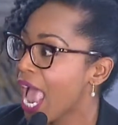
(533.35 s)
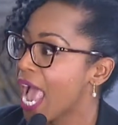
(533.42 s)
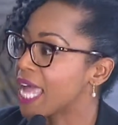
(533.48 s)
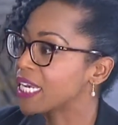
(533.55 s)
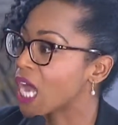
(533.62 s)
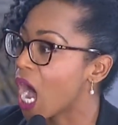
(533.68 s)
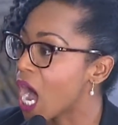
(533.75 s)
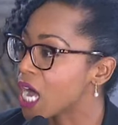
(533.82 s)

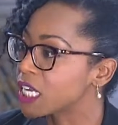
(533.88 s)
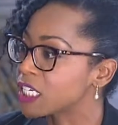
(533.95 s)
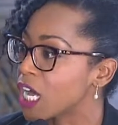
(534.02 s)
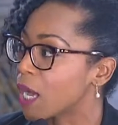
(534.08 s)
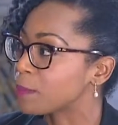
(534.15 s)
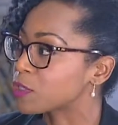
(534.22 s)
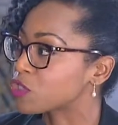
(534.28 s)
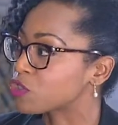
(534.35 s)
and
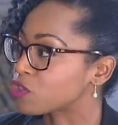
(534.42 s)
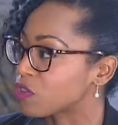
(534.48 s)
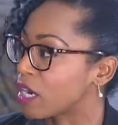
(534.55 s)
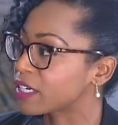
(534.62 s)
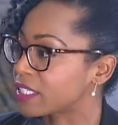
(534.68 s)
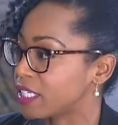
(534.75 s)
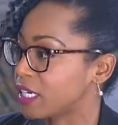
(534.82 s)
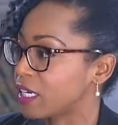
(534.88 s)

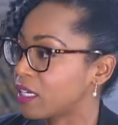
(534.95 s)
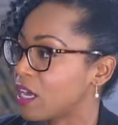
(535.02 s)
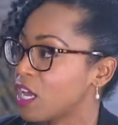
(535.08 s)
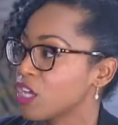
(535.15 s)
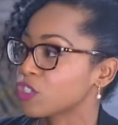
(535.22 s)
unobstructed